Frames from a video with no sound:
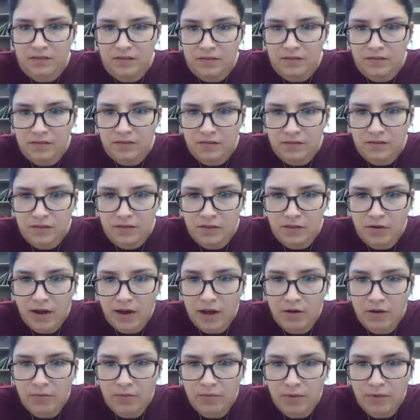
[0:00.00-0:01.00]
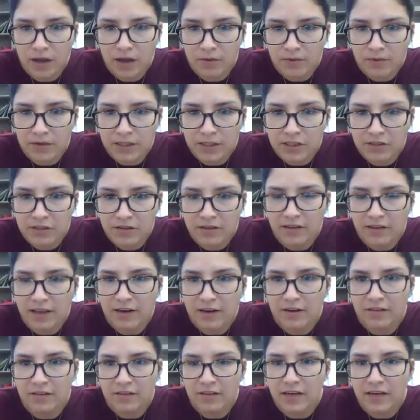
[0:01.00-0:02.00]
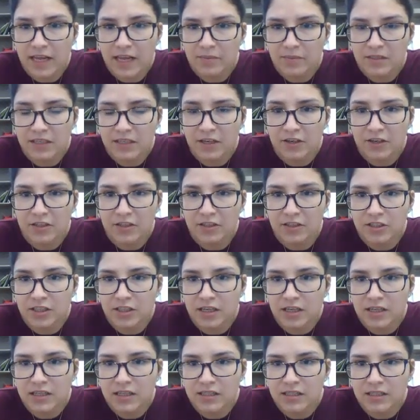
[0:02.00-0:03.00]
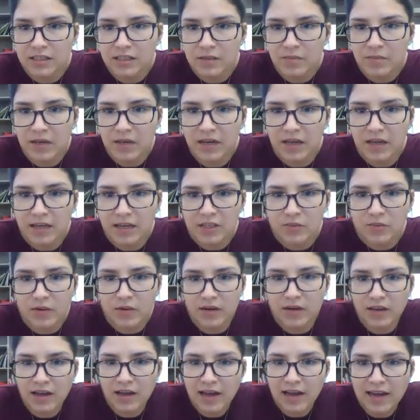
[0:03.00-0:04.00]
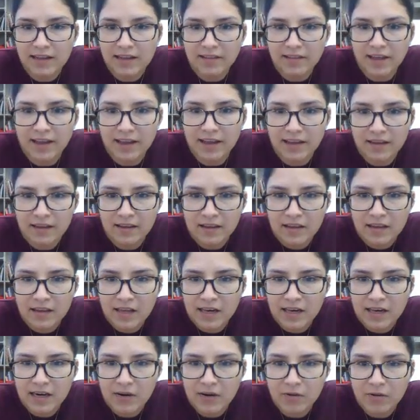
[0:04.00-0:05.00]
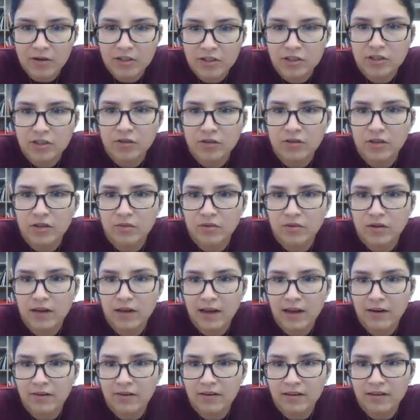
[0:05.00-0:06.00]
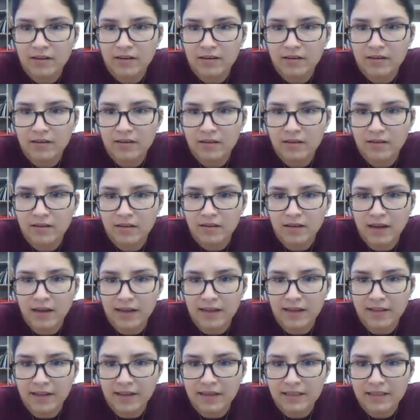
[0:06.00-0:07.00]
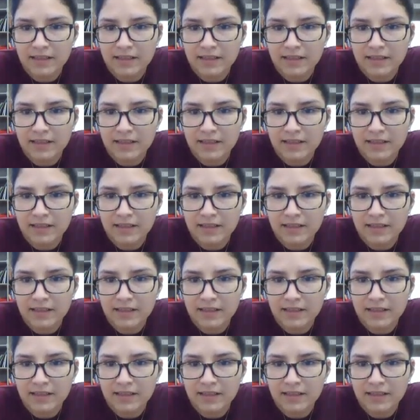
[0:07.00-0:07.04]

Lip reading: So I'll read you the names here in just a minute. I just want to highlight, and I want to show you how to highlight.